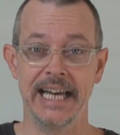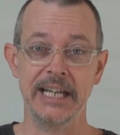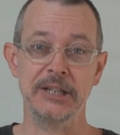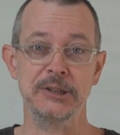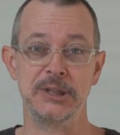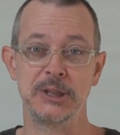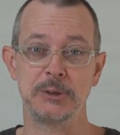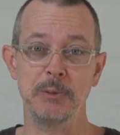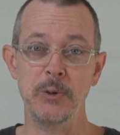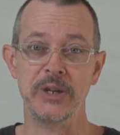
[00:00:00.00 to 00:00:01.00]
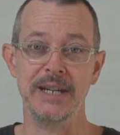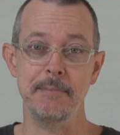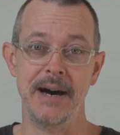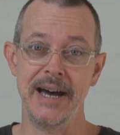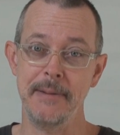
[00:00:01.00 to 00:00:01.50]
I can smoke
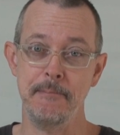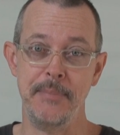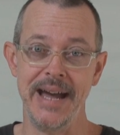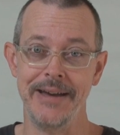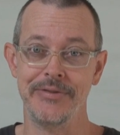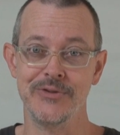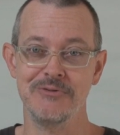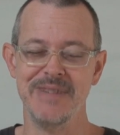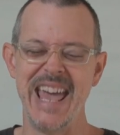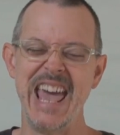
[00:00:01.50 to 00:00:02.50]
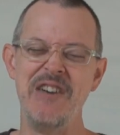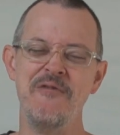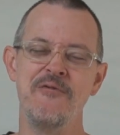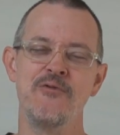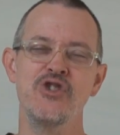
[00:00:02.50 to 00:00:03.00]
in my bathroom
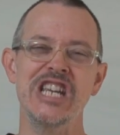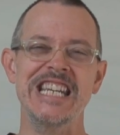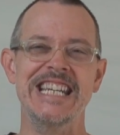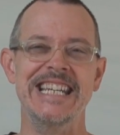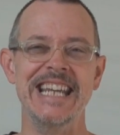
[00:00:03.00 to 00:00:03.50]
every